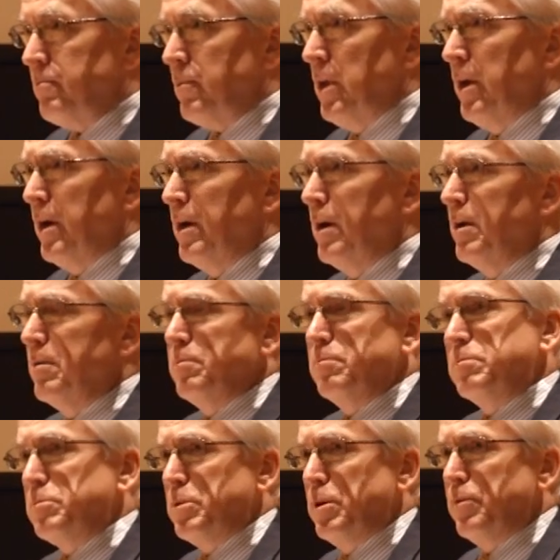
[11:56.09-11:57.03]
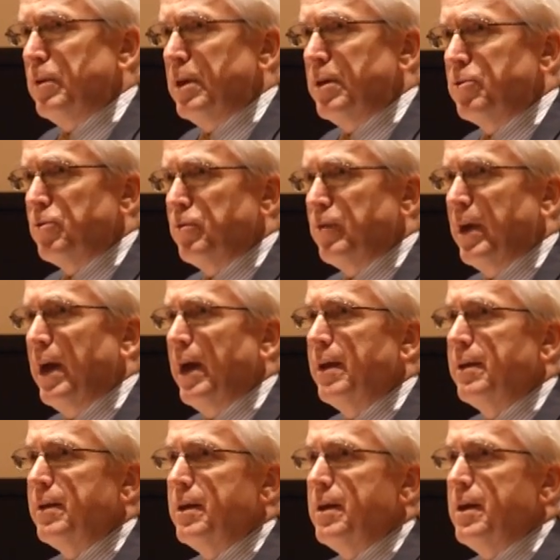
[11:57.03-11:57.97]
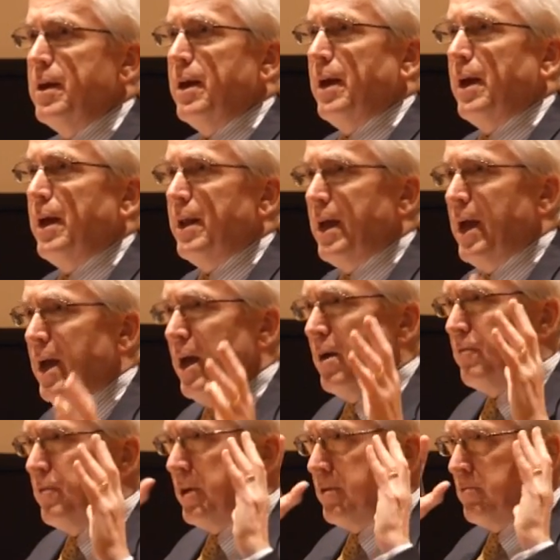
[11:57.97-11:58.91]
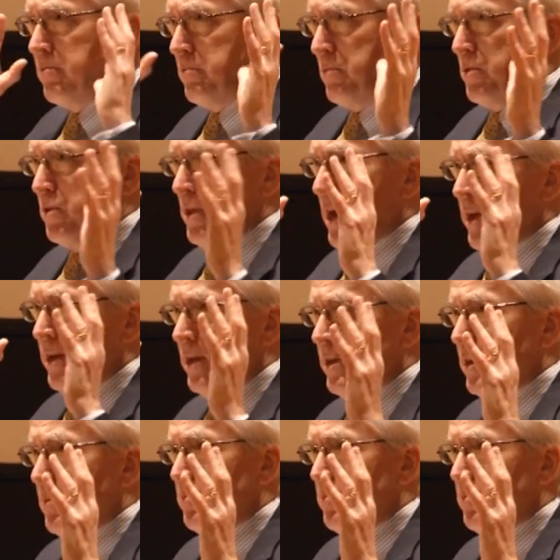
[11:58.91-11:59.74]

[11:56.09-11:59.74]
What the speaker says: do this or that and have it set in the